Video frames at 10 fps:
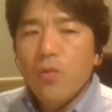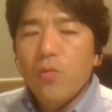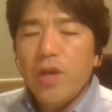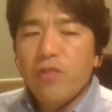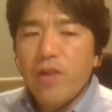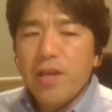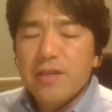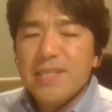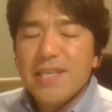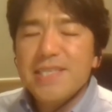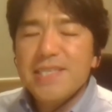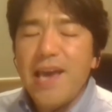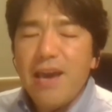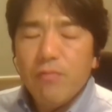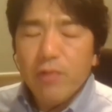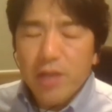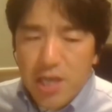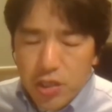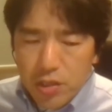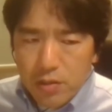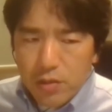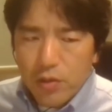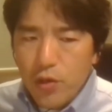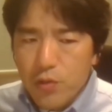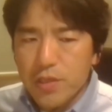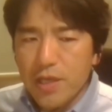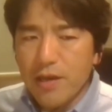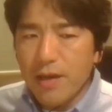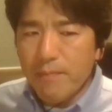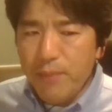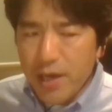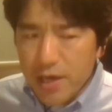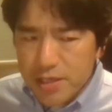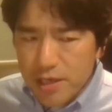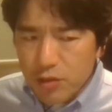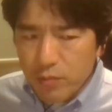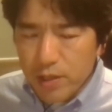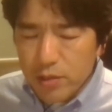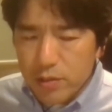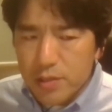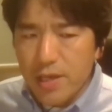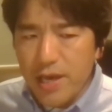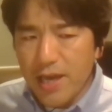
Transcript: we treated the same lesion using a bigger size of balloons.